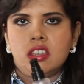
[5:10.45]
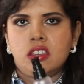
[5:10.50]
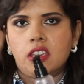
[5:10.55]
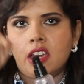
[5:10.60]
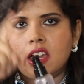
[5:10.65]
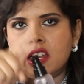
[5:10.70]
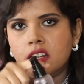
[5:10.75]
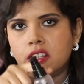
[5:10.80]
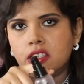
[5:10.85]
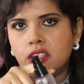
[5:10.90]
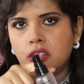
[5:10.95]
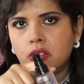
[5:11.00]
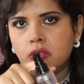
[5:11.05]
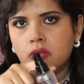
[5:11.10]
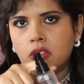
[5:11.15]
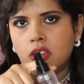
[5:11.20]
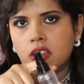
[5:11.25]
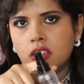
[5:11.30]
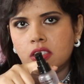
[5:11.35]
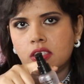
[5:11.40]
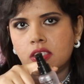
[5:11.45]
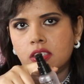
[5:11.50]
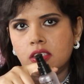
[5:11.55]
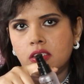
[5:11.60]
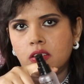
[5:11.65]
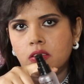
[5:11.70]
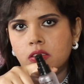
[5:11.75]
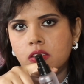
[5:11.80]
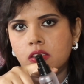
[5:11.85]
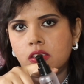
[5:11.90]
Galacto Niacin
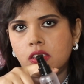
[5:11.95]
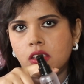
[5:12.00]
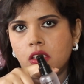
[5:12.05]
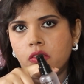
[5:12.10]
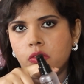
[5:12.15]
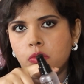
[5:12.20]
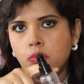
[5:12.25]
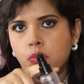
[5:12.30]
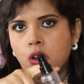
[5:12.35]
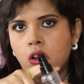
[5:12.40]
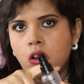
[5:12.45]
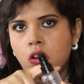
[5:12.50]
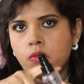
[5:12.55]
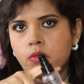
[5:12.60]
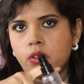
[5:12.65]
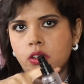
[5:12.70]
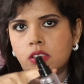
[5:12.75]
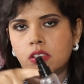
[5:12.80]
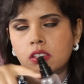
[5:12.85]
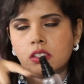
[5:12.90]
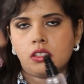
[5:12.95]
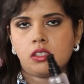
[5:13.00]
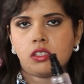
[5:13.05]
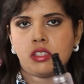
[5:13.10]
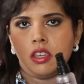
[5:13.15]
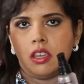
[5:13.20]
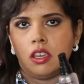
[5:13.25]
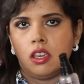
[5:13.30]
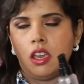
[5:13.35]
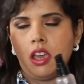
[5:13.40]
ninety-seven Power Essence,
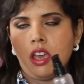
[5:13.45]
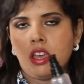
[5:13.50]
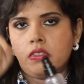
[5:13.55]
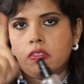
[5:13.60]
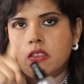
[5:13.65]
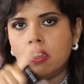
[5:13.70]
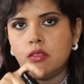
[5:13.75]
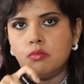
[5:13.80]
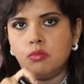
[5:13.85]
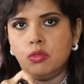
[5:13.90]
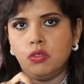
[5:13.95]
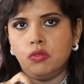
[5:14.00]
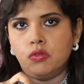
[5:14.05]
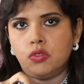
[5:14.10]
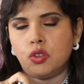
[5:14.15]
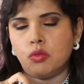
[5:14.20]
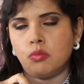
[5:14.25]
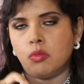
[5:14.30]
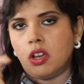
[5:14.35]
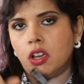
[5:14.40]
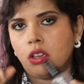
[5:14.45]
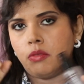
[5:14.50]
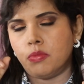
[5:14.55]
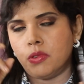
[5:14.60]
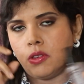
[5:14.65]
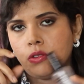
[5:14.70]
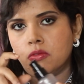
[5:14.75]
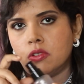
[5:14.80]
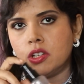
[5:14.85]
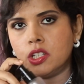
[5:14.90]
and then move to my
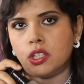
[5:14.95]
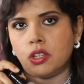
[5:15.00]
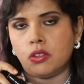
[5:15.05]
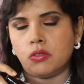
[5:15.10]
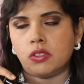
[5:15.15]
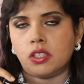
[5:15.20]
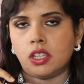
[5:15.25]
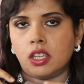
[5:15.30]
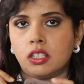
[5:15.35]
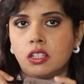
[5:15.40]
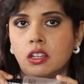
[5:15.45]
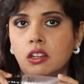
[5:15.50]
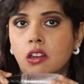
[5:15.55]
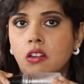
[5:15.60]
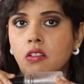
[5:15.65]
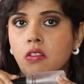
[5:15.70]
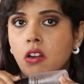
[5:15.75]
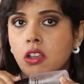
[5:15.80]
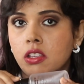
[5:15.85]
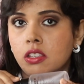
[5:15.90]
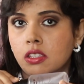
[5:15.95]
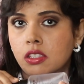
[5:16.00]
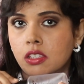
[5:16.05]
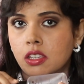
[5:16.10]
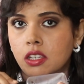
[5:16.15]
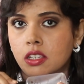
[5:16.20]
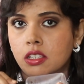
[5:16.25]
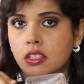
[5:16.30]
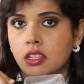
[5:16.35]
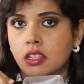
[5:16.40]
Purito Centella
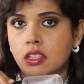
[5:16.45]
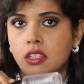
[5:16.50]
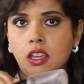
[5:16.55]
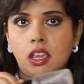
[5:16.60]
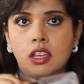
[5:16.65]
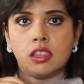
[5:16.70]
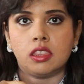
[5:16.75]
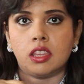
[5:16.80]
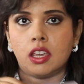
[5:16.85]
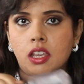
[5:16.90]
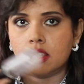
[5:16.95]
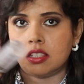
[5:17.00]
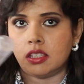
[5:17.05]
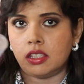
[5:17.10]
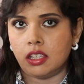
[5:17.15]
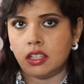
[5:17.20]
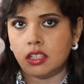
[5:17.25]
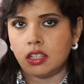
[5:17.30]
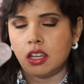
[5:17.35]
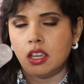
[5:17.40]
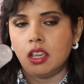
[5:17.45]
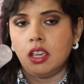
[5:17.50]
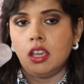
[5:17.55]
Unscented, and that's it.